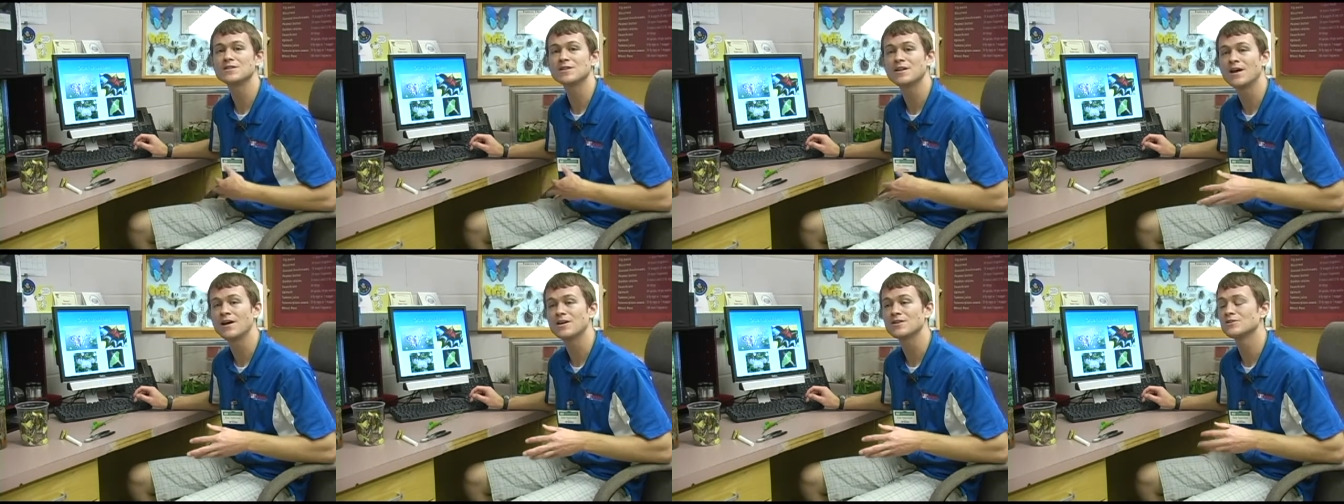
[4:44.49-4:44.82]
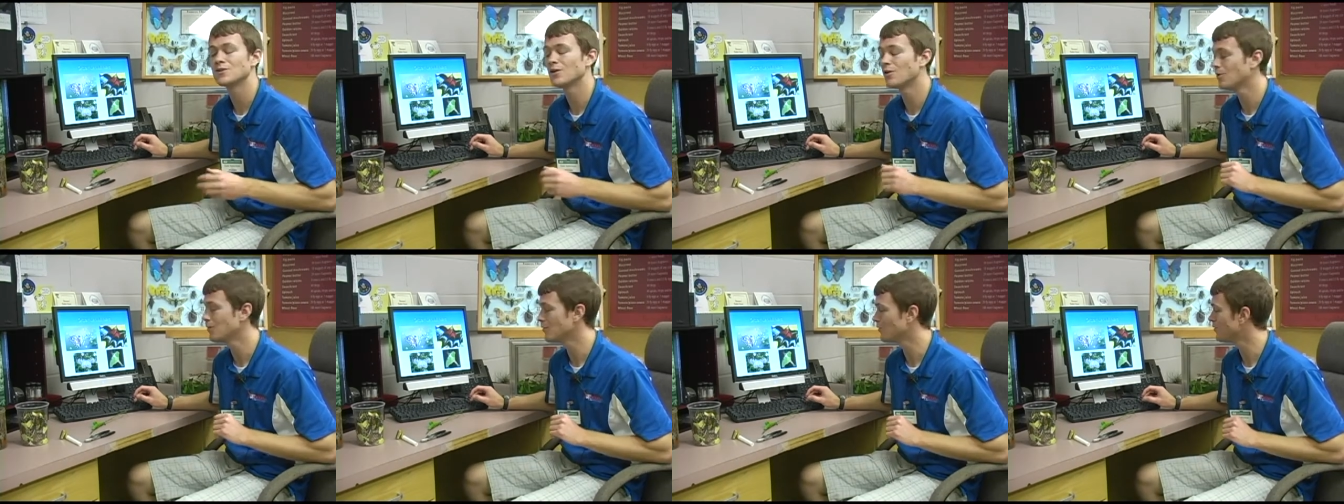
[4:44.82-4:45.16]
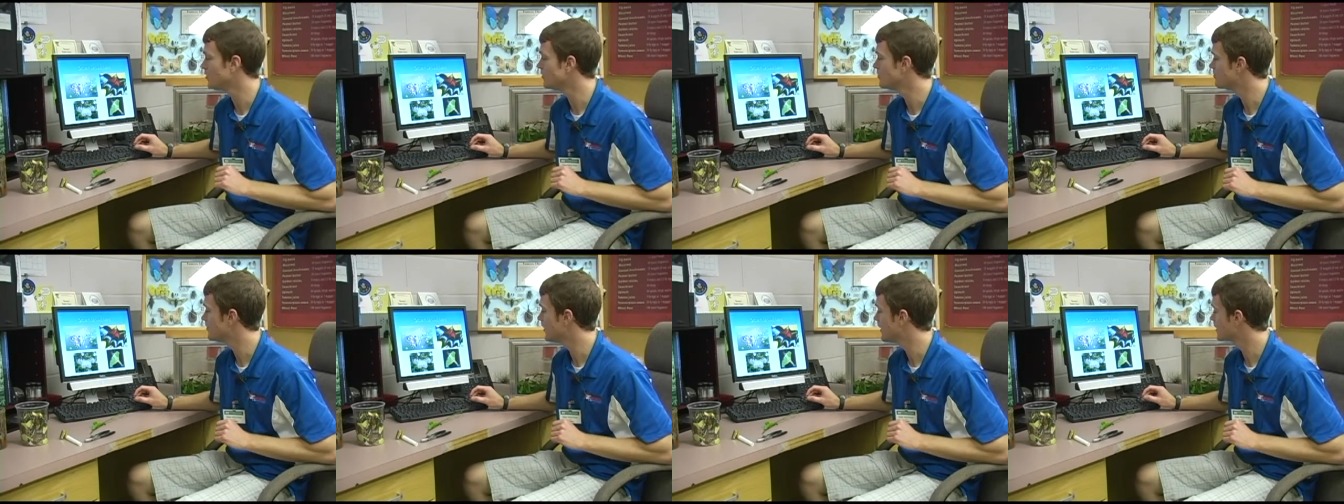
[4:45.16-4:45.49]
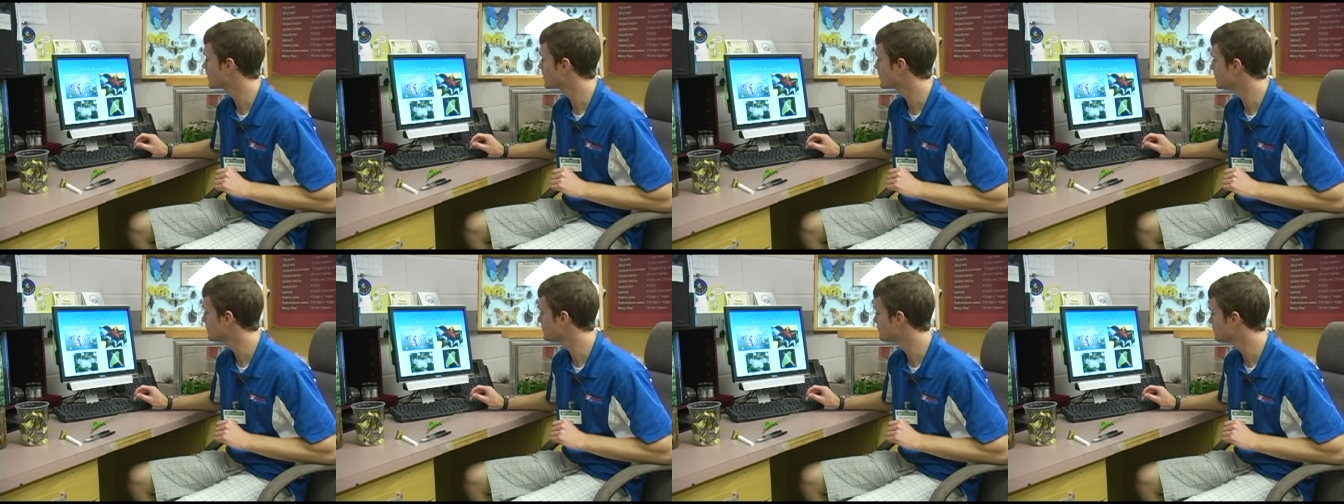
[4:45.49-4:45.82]
and that total
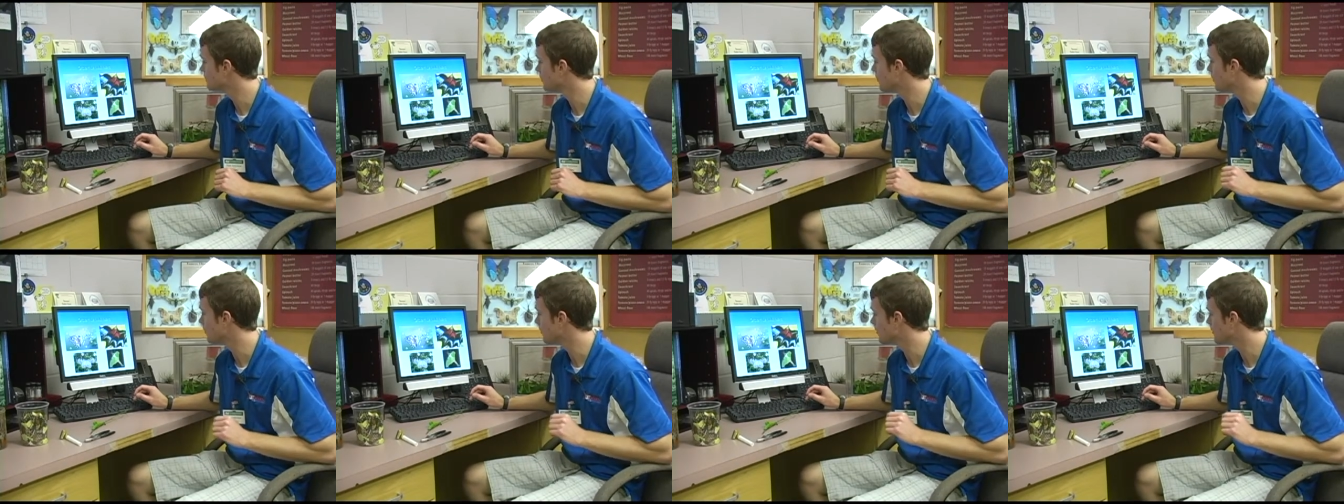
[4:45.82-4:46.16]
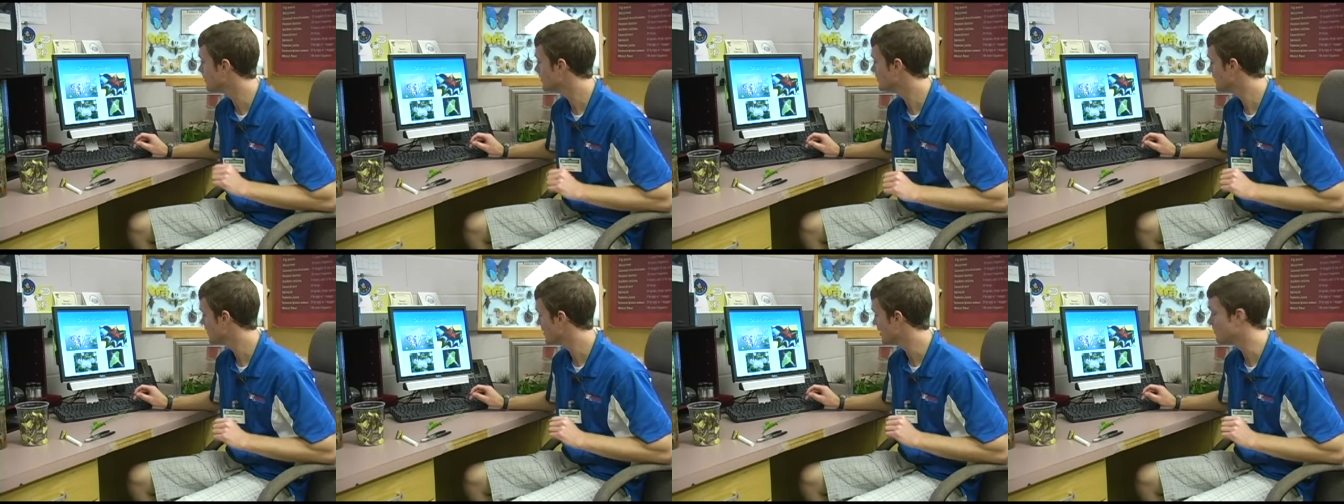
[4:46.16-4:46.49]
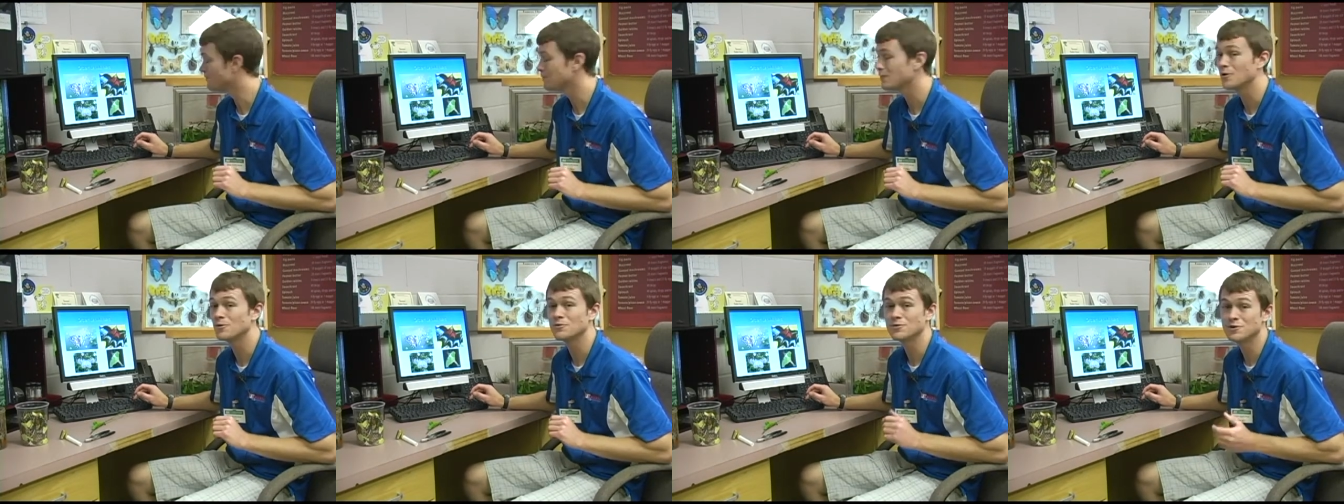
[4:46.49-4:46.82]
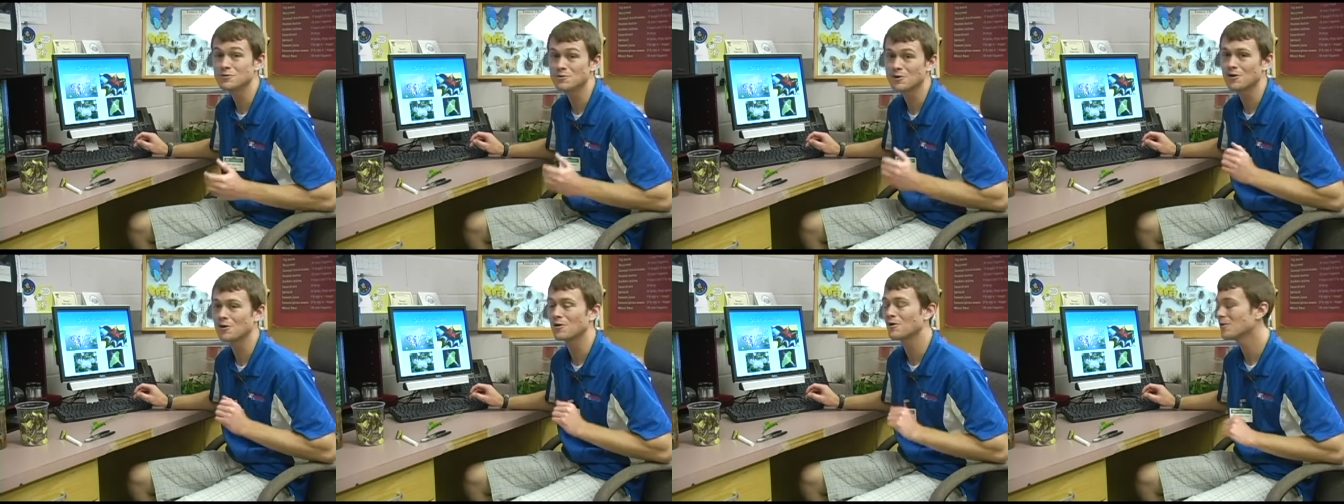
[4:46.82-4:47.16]
makes 4
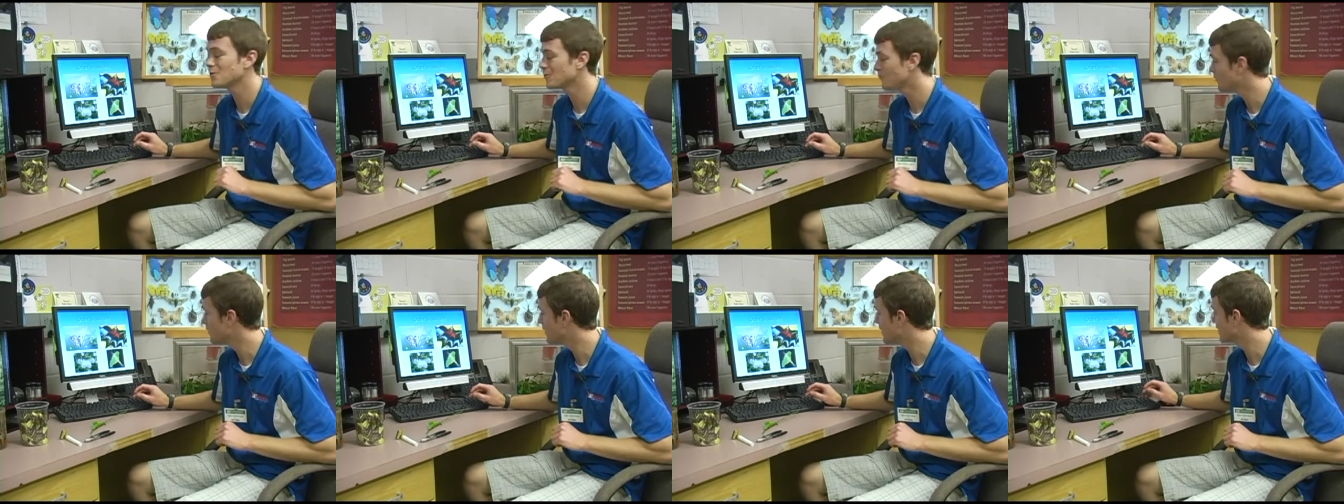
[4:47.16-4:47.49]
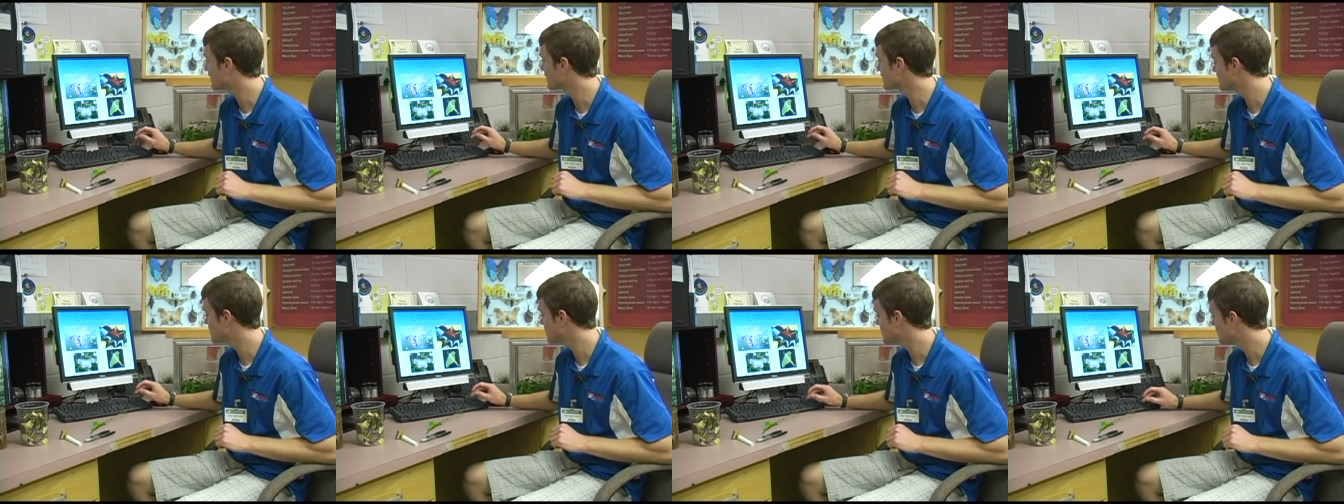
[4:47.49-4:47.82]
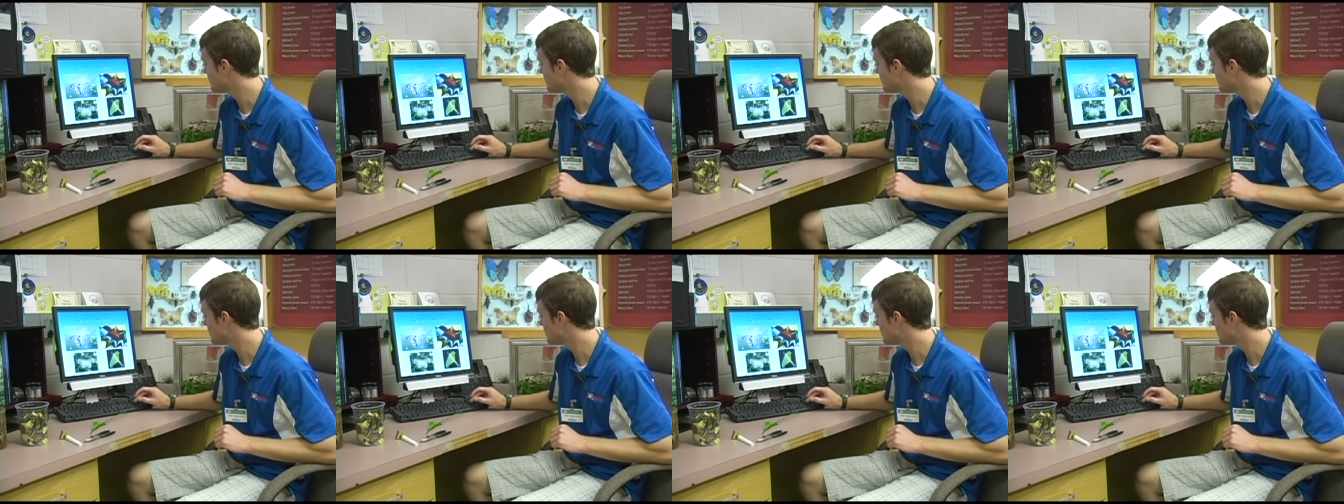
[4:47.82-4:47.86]
F-O-U-R wings.